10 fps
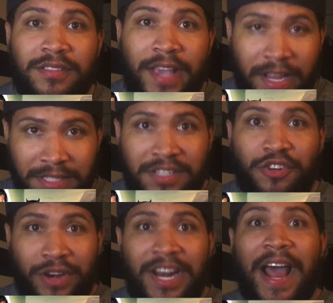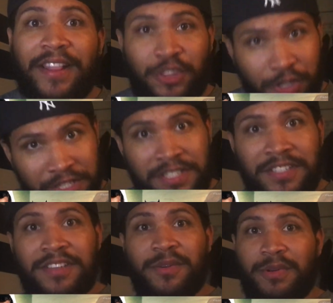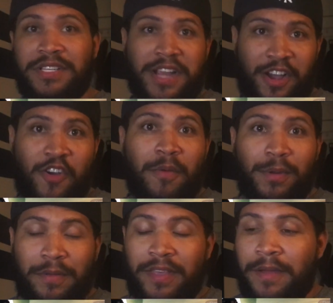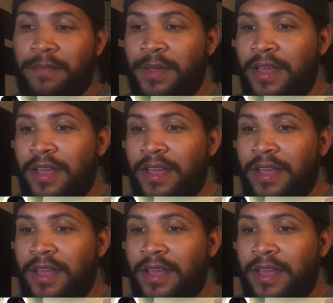Yes, Green Lanterns. We see a couple of them.